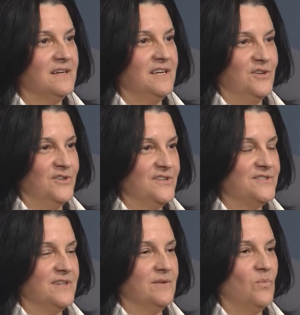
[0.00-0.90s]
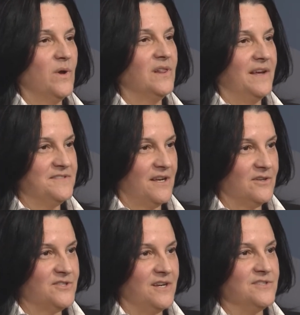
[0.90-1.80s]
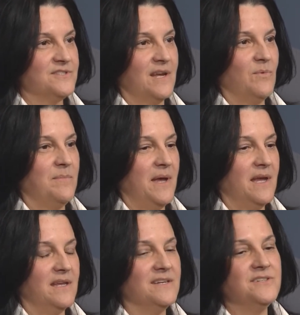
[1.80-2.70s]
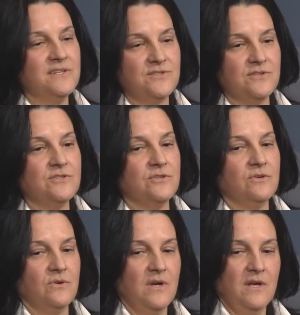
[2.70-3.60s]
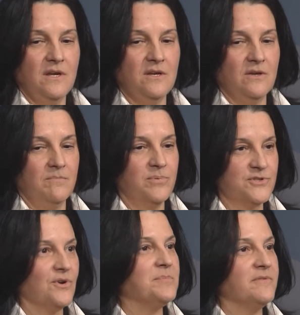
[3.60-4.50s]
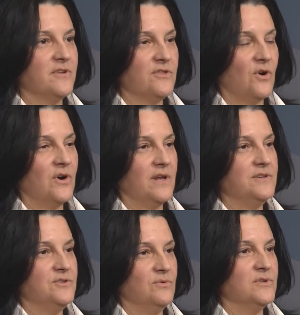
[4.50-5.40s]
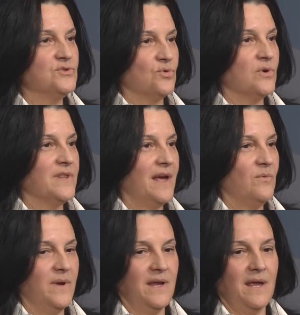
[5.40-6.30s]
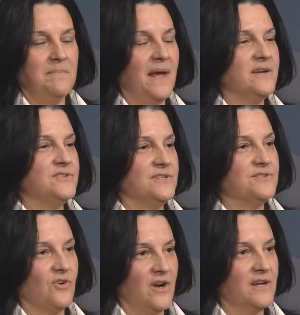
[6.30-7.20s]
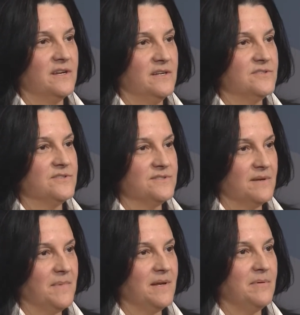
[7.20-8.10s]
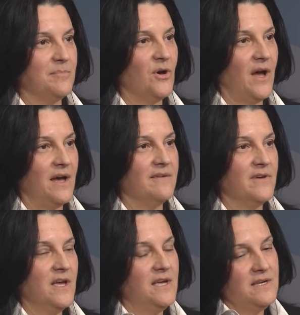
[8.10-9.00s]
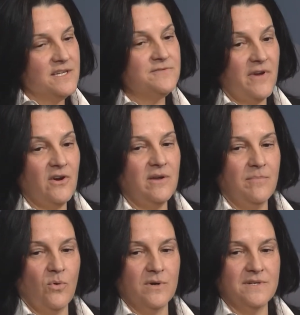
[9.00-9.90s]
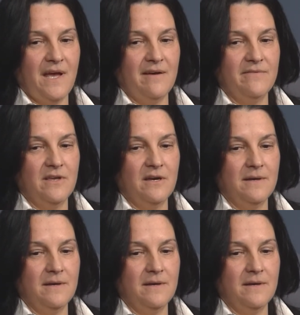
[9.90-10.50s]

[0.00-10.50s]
illness and what lifestyle changes can we make in addition to prescriptive authority to ensure that we can manage these chronic conditions that many people have. It's very important to have